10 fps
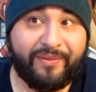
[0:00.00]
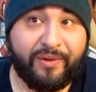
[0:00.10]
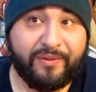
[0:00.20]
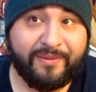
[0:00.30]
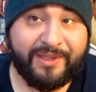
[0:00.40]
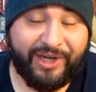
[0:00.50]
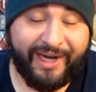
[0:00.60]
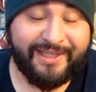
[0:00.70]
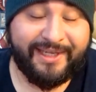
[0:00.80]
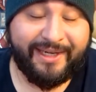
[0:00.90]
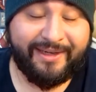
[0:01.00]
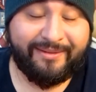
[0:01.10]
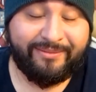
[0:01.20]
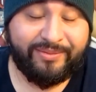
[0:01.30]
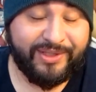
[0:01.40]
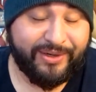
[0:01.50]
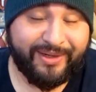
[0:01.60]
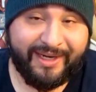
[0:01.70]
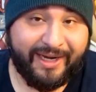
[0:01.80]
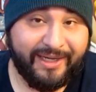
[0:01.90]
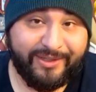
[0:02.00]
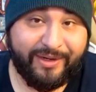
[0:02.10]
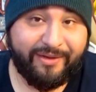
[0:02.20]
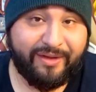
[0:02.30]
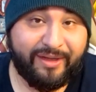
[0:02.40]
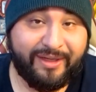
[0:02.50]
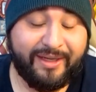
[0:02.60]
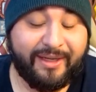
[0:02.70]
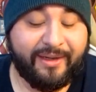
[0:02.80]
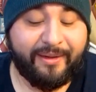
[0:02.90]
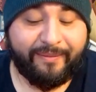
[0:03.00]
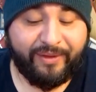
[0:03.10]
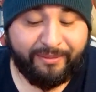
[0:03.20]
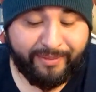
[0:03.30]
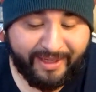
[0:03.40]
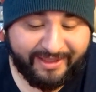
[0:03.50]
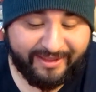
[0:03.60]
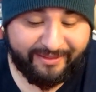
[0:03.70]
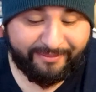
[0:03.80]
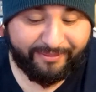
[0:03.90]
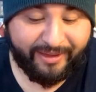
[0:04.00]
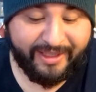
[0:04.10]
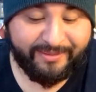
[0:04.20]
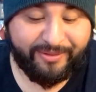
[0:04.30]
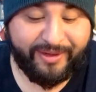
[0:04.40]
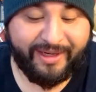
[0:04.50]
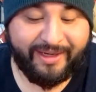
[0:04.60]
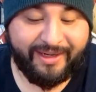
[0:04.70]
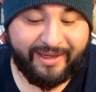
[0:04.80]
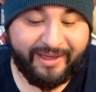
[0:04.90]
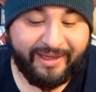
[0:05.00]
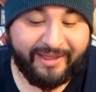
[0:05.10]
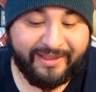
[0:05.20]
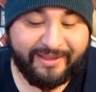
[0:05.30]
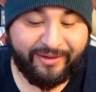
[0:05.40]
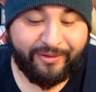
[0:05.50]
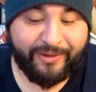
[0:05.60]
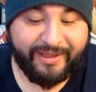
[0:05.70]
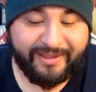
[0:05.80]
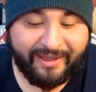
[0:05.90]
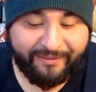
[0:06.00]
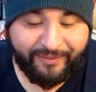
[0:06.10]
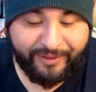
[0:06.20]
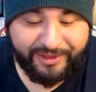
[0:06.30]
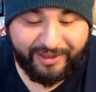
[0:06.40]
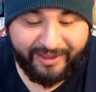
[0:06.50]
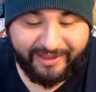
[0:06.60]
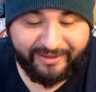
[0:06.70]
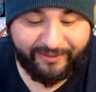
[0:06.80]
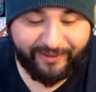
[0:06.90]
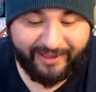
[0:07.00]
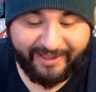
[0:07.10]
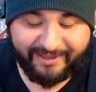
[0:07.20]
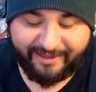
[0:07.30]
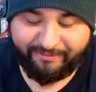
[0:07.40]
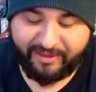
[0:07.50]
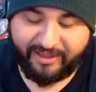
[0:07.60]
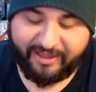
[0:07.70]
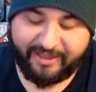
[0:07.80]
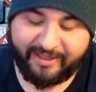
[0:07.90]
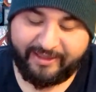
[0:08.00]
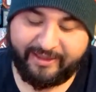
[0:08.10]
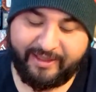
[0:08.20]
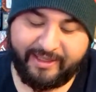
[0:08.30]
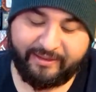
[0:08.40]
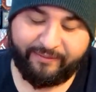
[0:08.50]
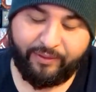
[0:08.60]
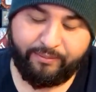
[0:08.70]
you're chasing certain cards or whatever, your best price point is always, and unfortunately I just realized that my Artisan has a few